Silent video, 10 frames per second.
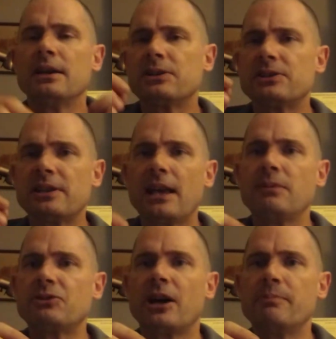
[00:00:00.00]

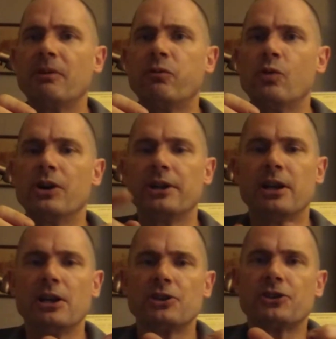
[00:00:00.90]
Same type of wood,
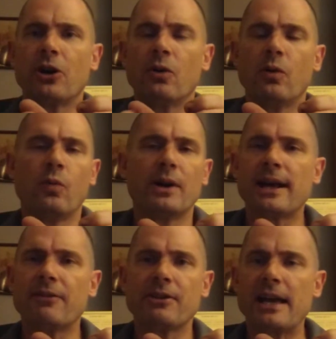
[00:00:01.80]
so
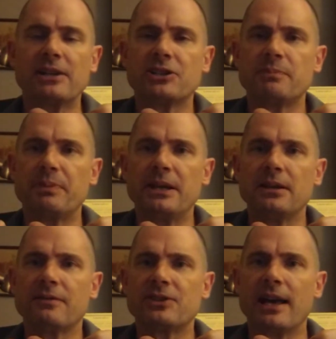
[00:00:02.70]
whatever that speed
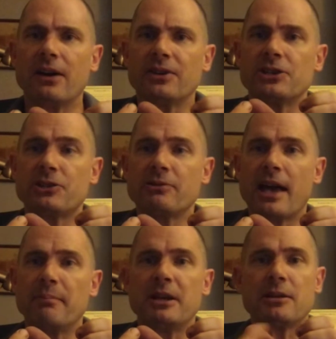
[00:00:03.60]
of sound is through
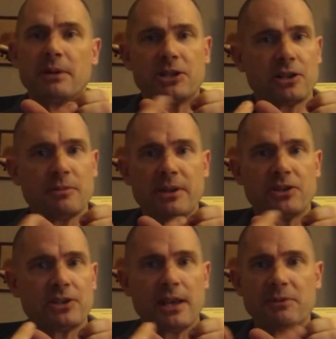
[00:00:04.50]
that medium, it's going to be the
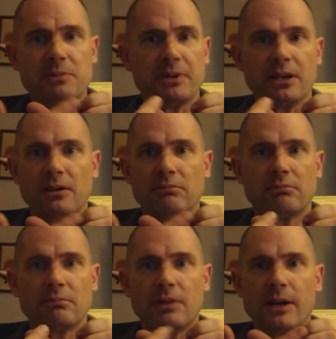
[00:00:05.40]
same speed,
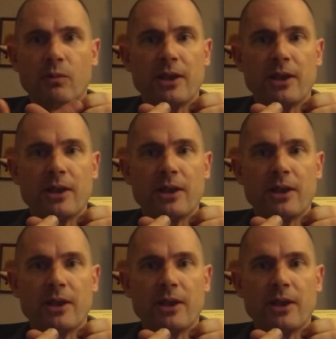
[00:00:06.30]
right?